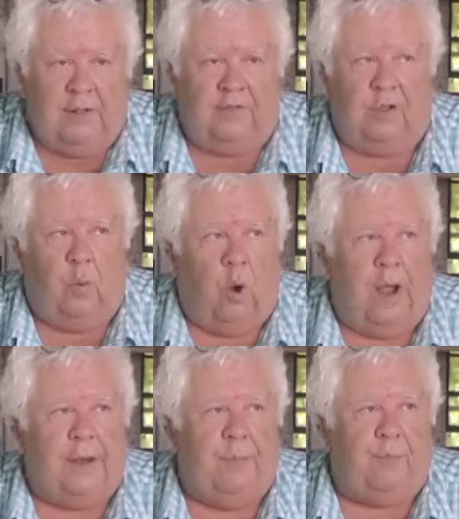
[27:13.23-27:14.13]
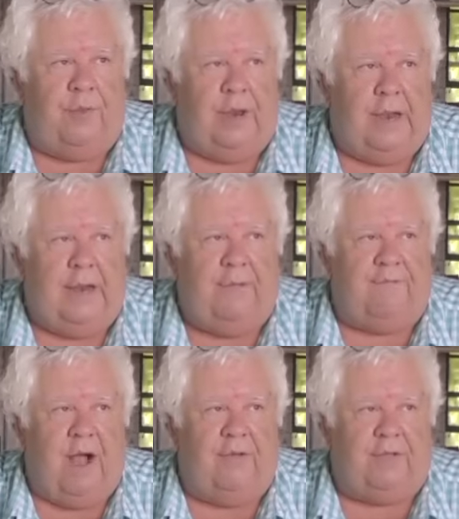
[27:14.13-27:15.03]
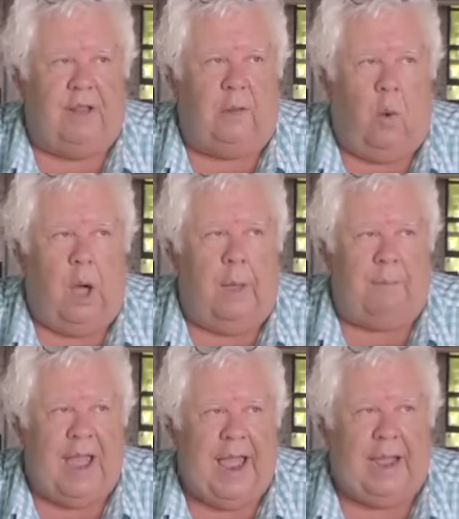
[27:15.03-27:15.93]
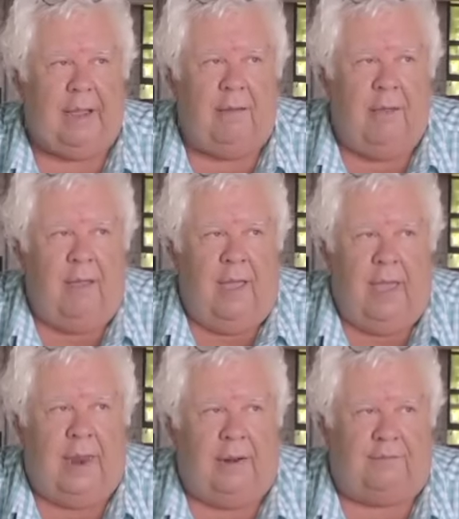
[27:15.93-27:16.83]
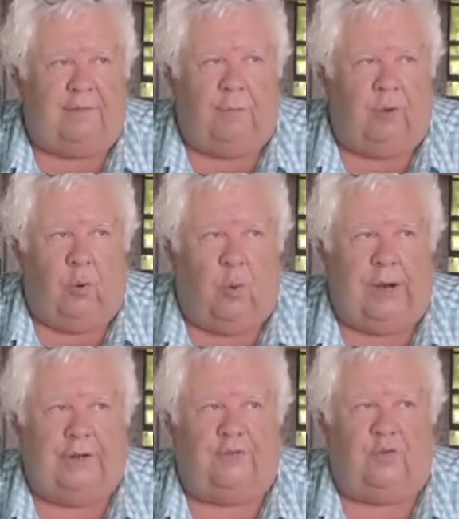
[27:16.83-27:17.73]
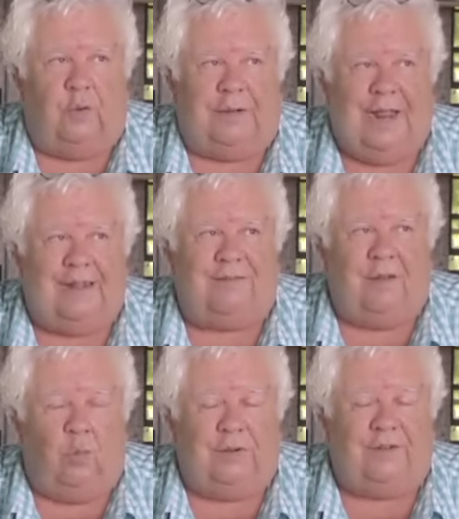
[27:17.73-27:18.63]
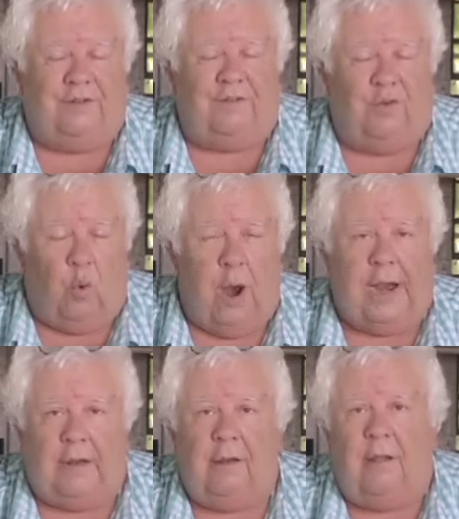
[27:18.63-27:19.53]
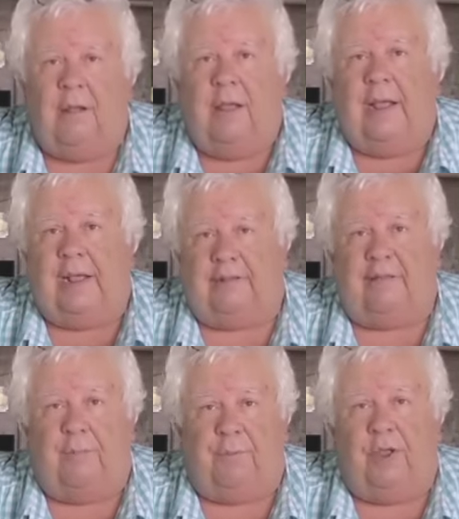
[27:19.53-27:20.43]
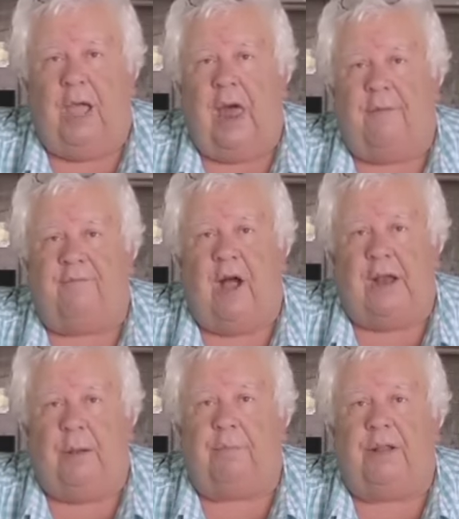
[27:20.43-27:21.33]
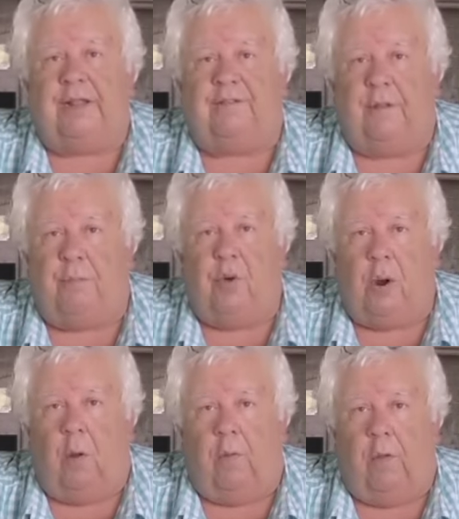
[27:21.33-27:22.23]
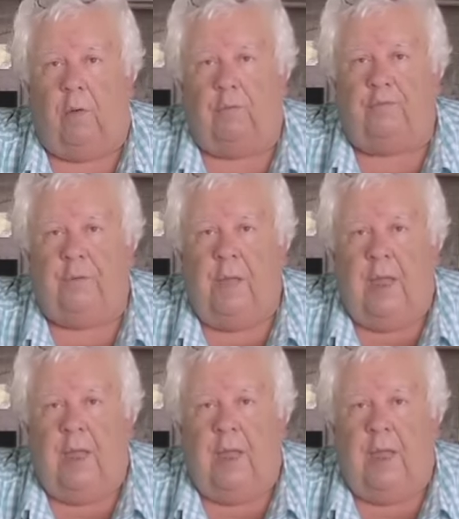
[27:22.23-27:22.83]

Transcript: So you wind up with an 85 kilowatt pack and a similar range to a Tesla, which is great, except you gotta find a place to put all those.